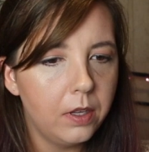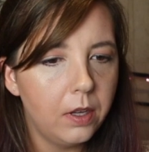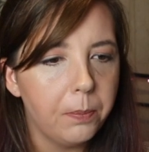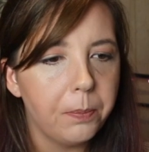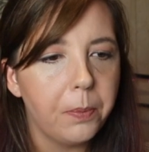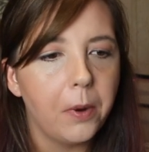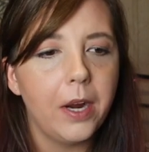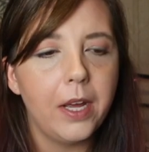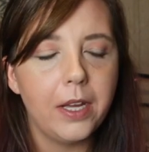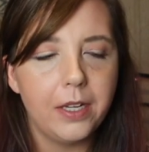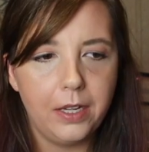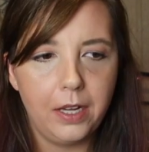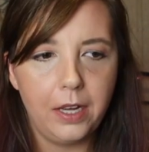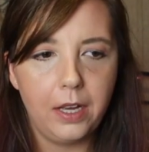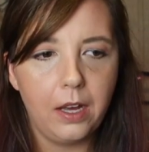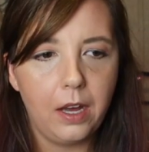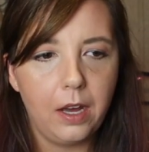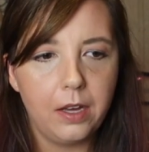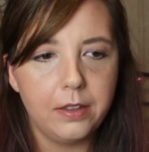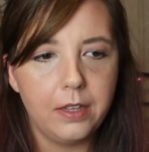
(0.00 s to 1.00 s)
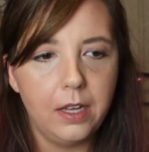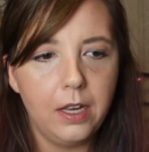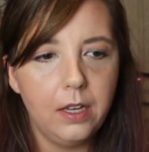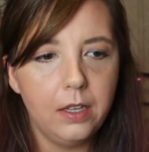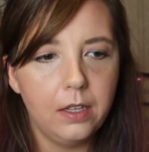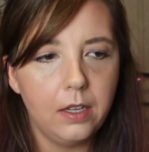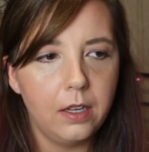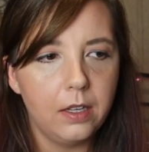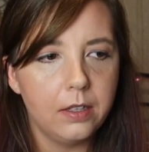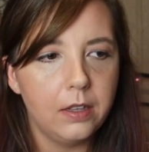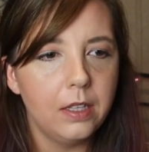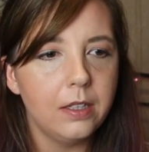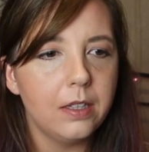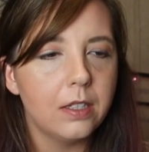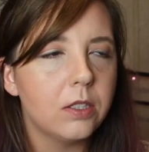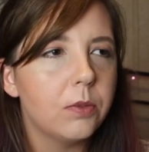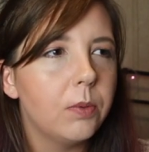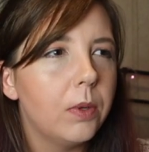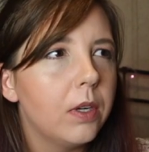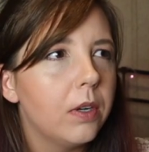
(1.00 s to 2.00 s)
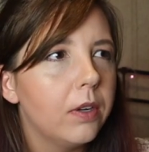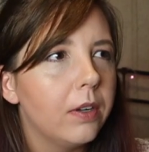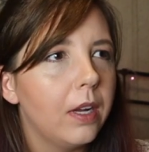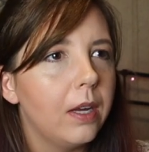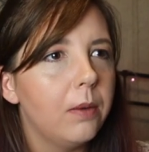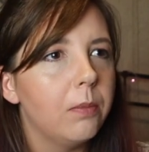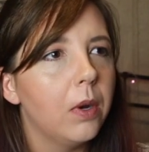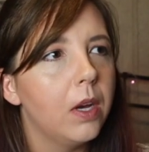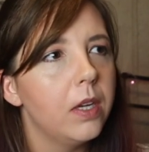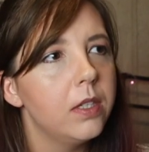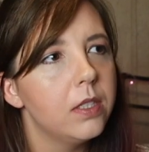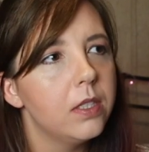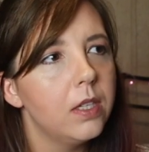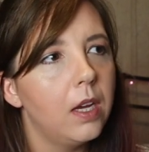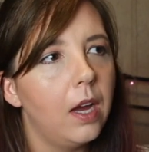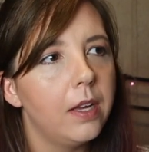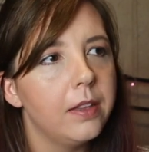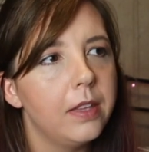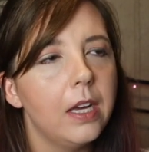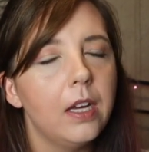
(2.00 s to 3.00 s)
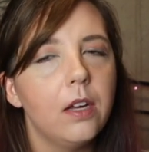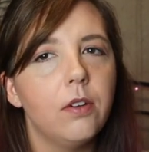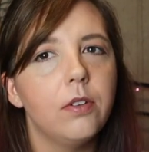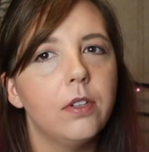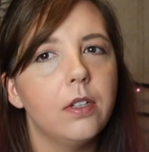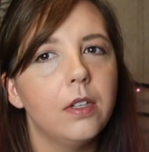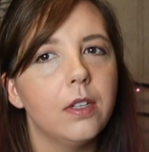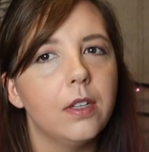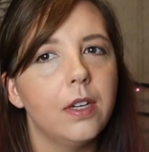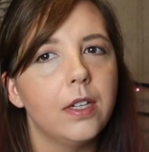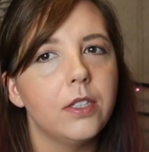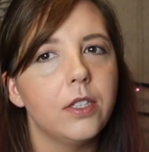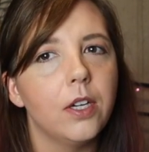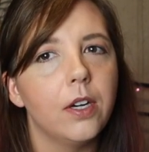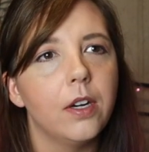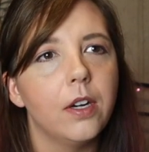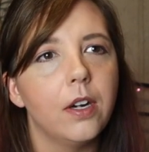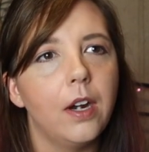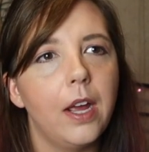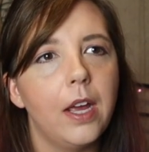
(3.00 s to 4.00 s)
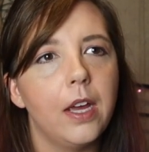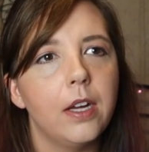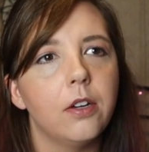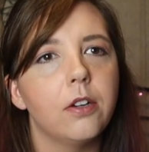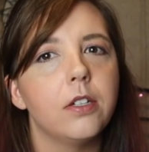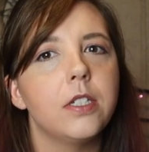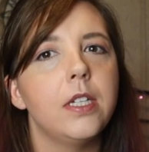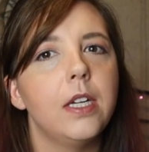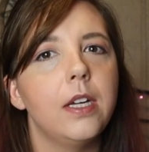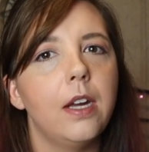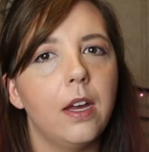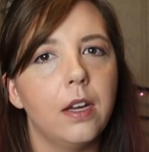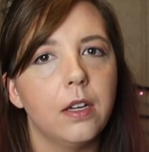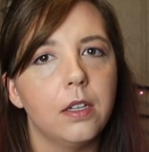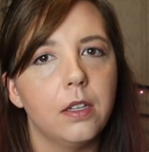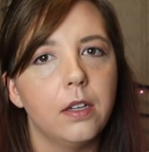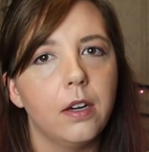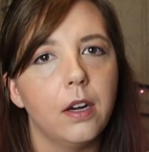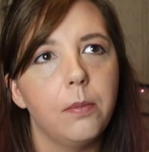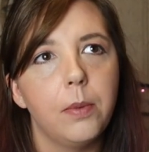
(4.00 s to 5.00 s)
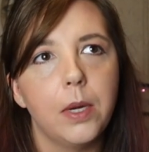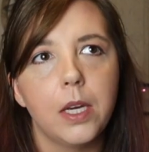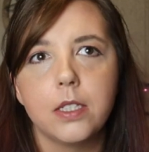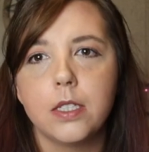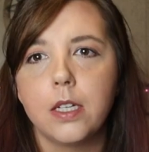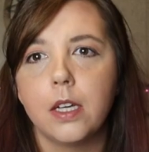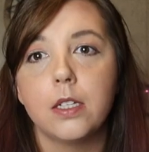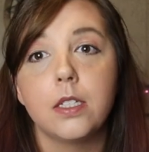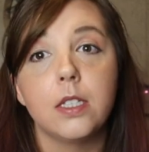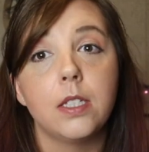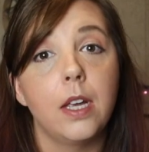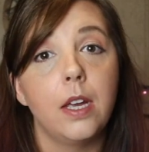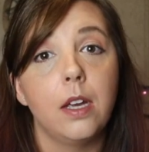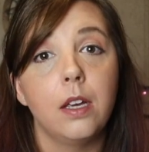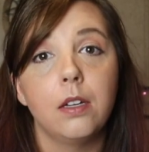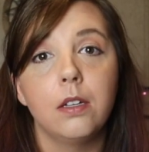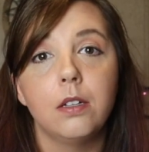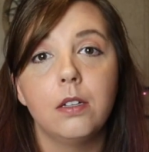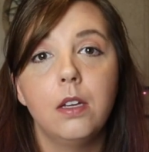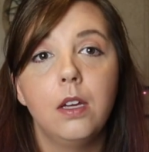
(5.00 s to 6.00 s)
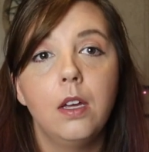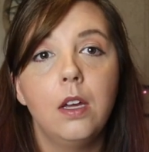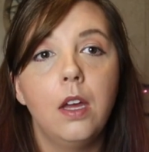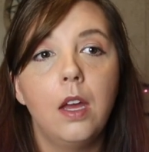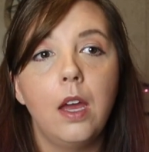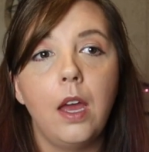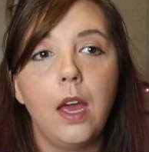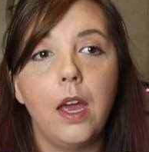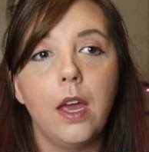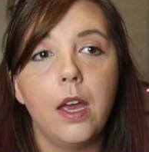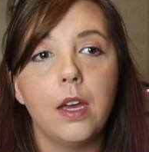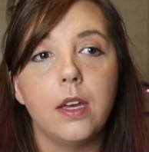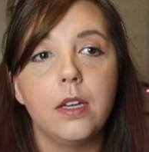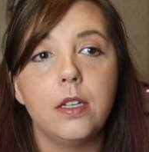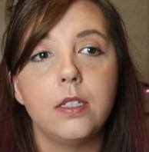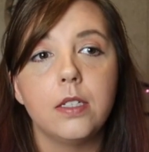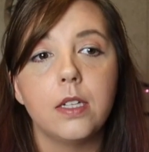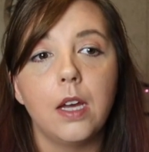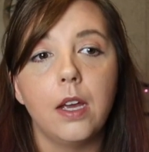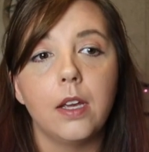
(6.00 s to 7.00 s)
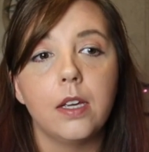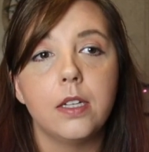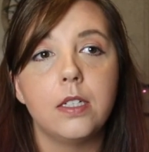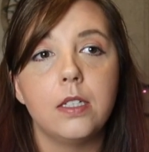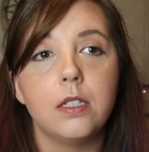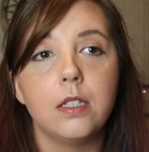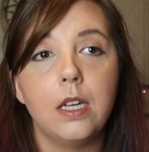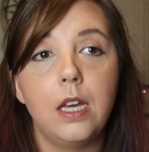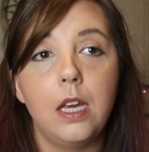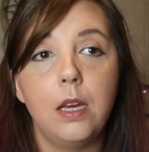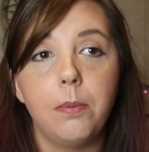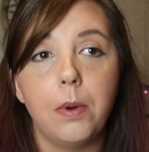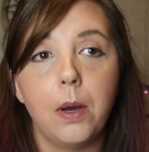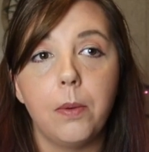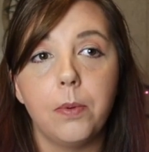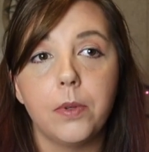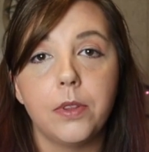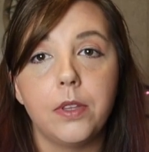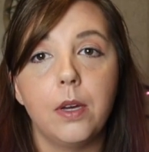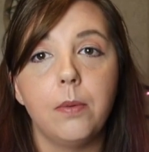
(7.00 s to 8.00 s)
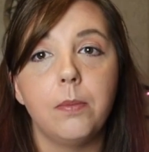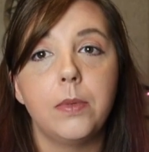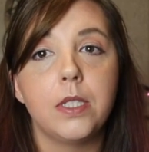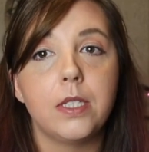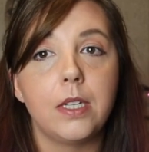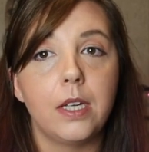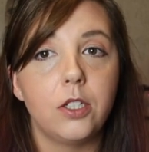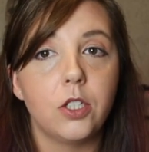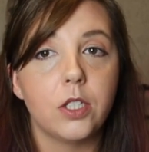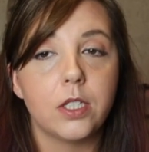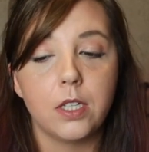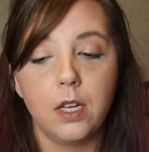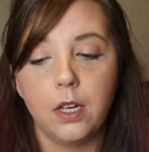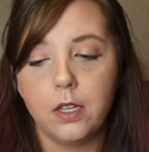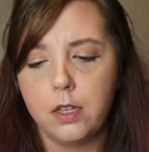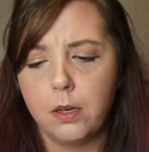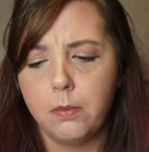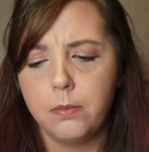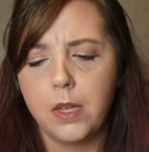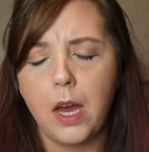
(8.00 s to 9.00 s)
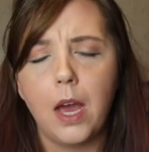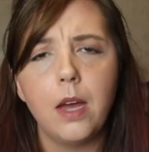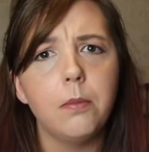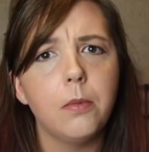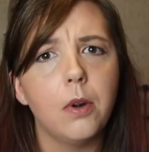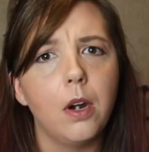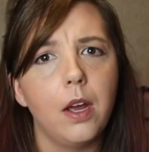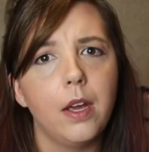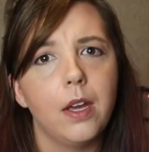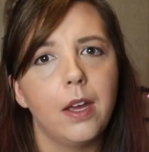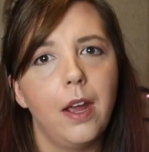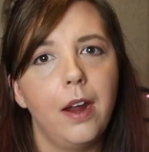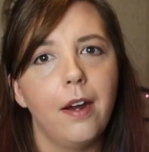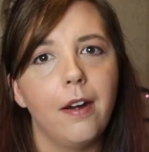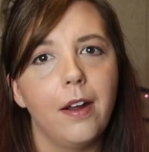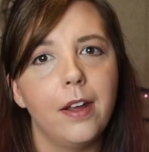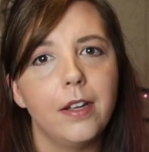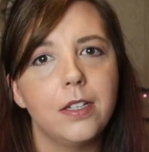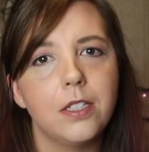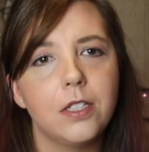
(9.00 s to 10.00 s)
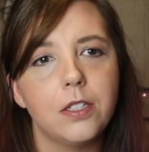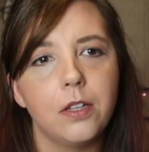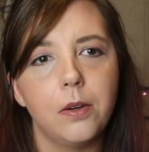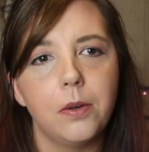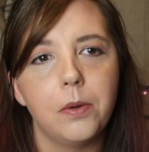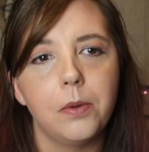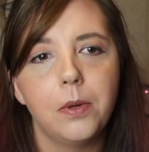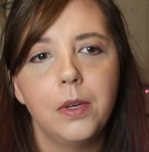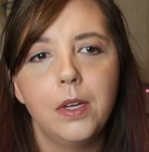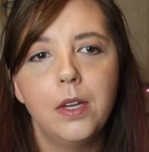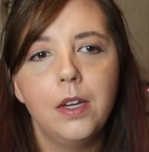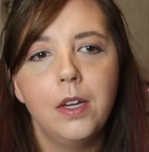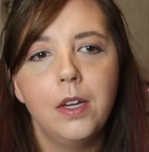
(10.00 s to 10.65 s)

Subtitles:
Brandy, I think that's what her name was. I think I really liked her, and Christina Aguilera, because I could sing and I could keep up with them and sing just like them. That and Mariah Carey. So